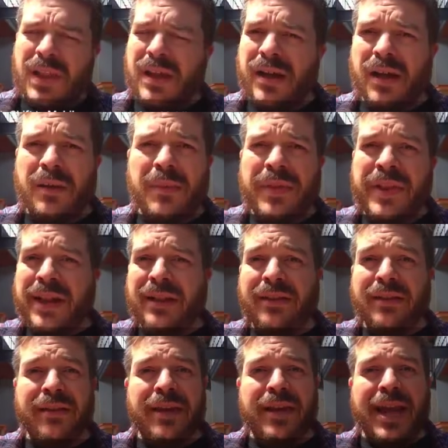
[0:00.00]
And
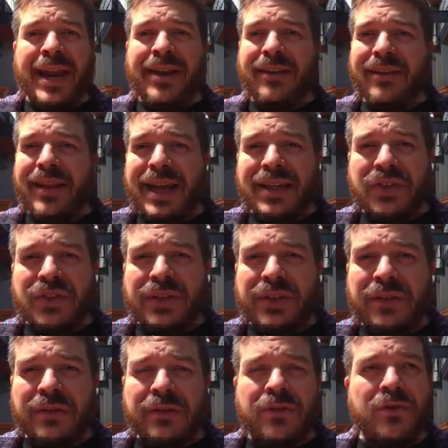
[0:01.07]
then end of last
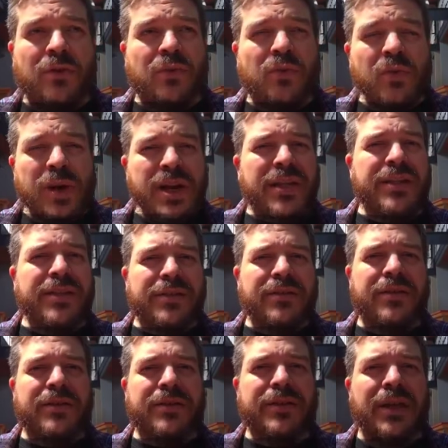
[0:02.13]
year, Google really
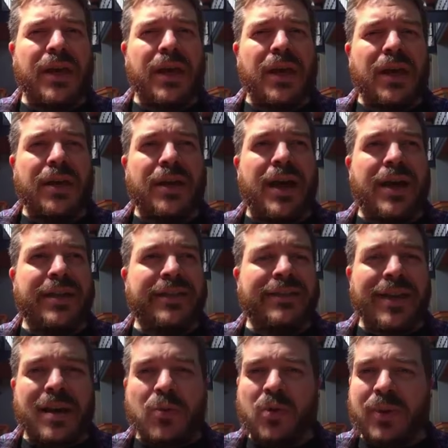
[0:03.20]
starts kind of
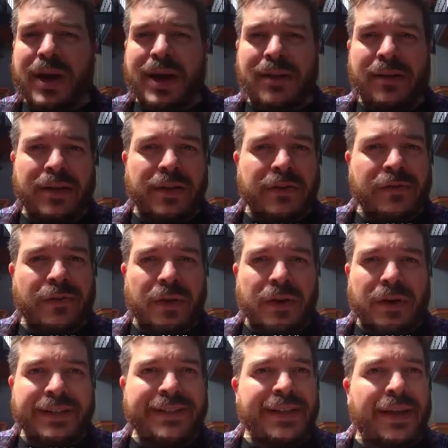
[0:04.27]
saber rattling as
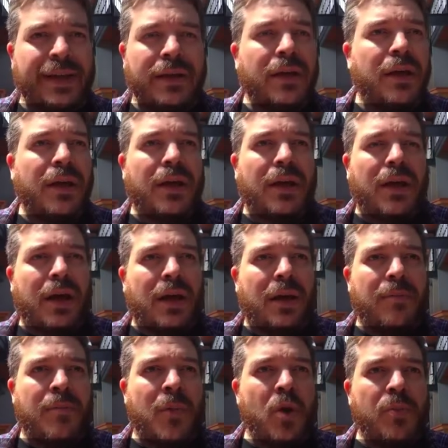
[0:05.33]
far as
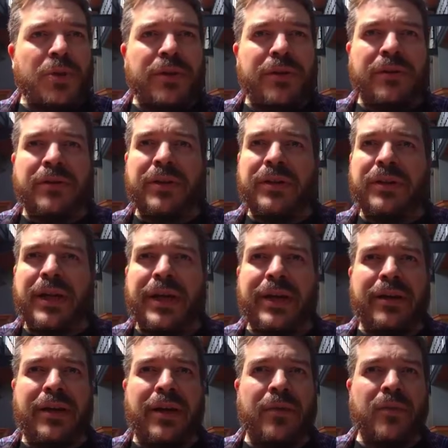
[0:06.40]
mobile
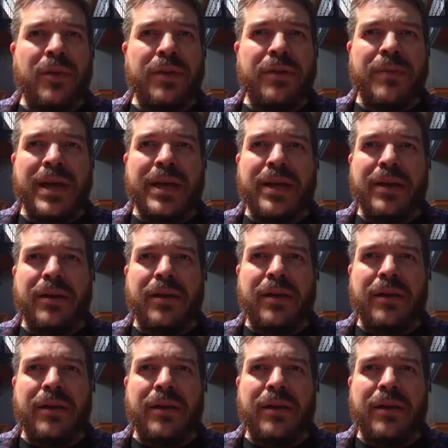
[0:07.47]
and really making,